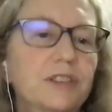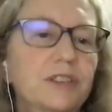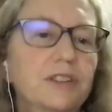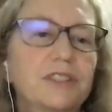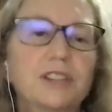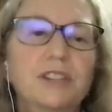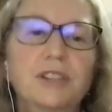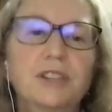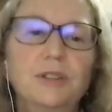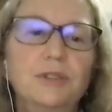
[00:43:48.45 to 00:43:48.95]

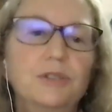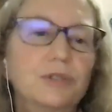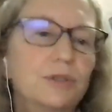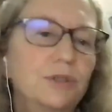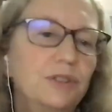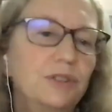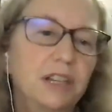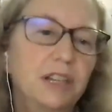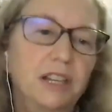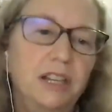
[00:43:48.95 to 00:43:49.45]
There's a new
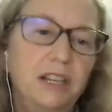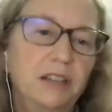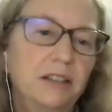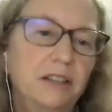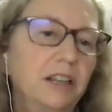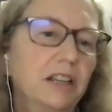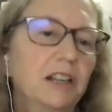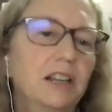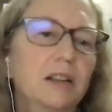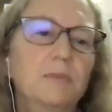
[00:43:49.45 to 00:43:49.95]
Truth and
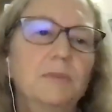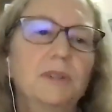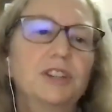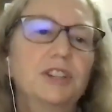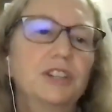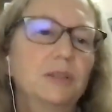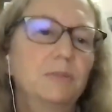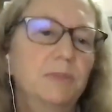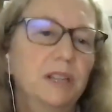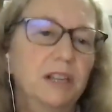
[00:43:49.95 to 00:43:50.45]
Healing
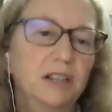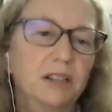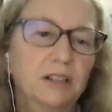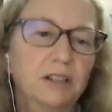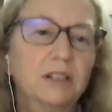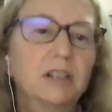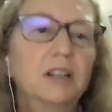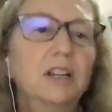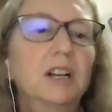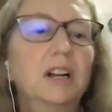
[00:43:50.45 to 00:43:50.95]
Commission
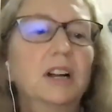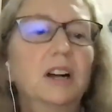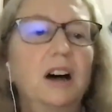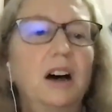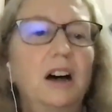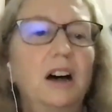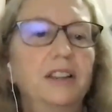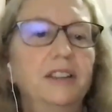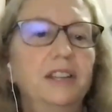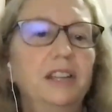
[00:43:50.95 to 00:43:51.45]
bill
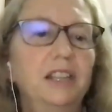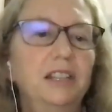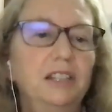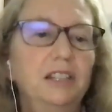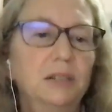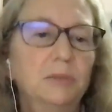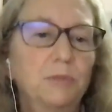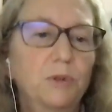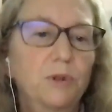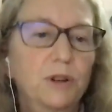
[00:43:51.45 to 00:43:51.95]
on the
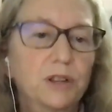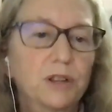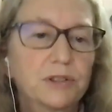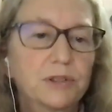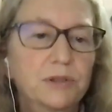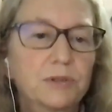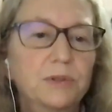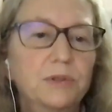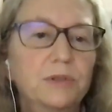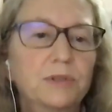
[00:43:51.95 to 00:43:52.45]
Indian boarding
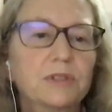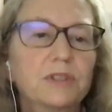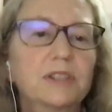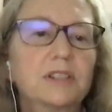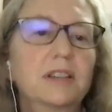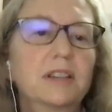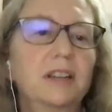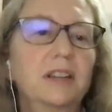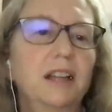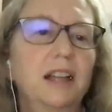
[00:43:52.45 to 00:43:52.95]

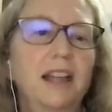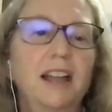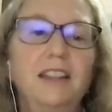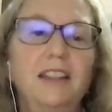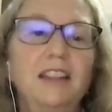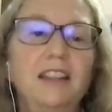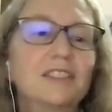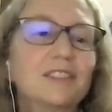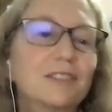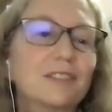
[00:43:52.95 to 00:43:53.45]
schools. And
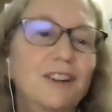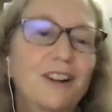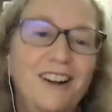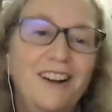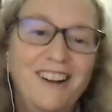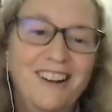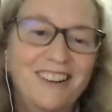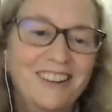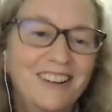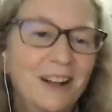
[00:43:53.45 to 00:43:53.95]
these are
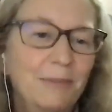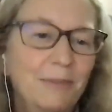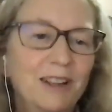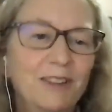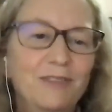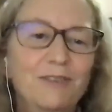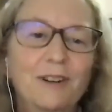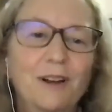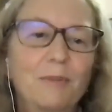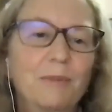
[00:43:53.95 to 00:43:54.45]
all
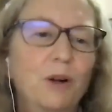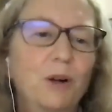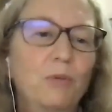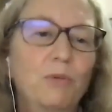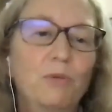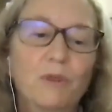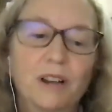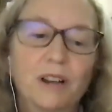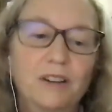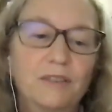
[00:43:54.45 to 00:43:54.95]
coming from a
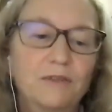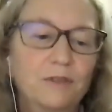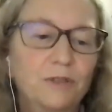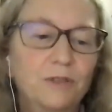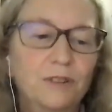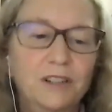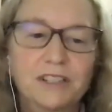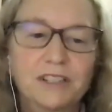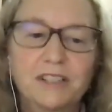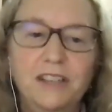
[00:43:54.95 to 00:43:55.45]
wonderful
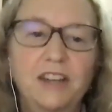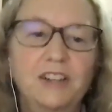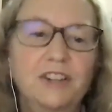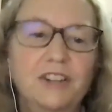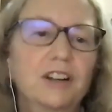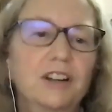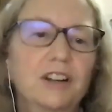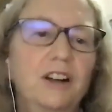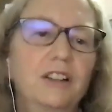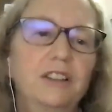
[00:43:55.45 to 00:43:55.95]

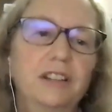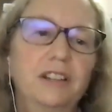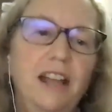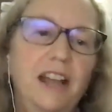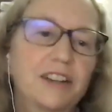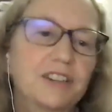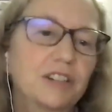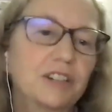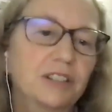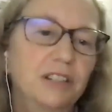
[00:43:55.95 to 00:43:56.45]
organization called the
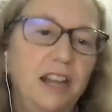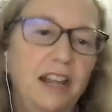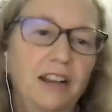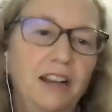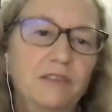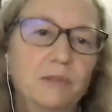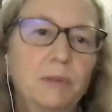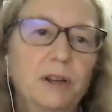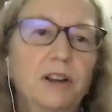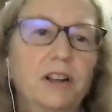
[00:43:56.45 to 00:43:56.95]
National
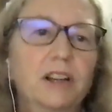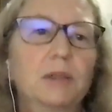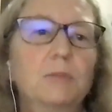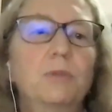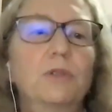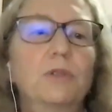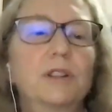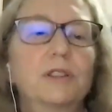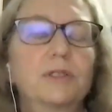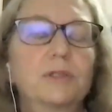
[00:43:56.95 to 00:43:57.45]
Native American
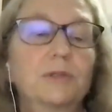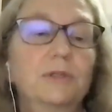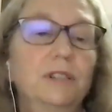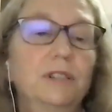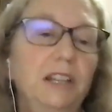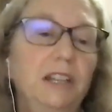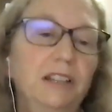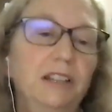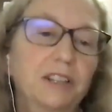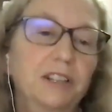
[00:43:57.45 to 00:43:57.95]
Boarding School
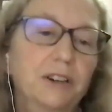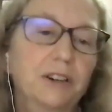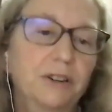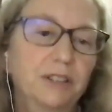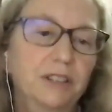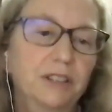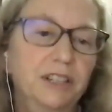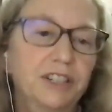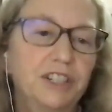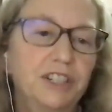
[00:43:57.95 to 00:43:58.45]
Healing
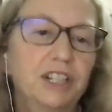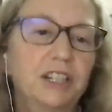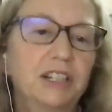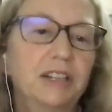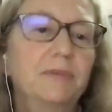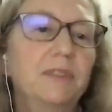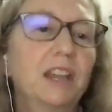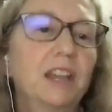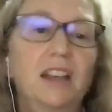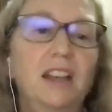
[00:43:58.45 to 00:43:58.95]

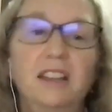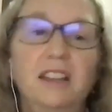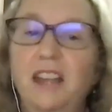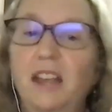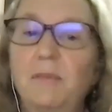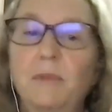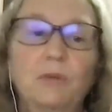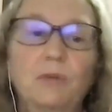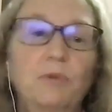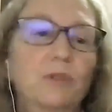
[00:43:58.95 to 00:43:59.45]
Coalition.
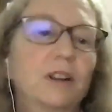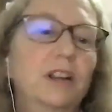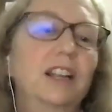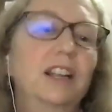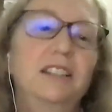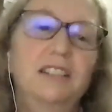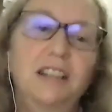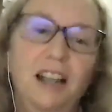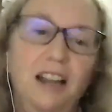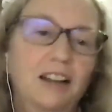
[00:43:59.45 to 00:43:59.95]
They've been
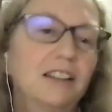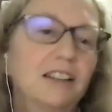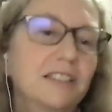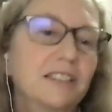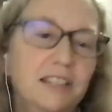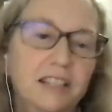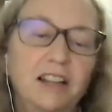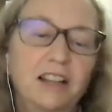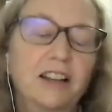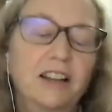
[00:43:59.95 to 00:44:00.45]
working
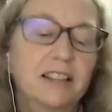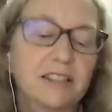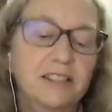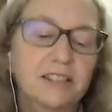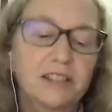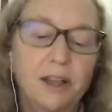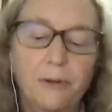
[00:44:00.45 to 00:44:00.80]
tirelessly on this.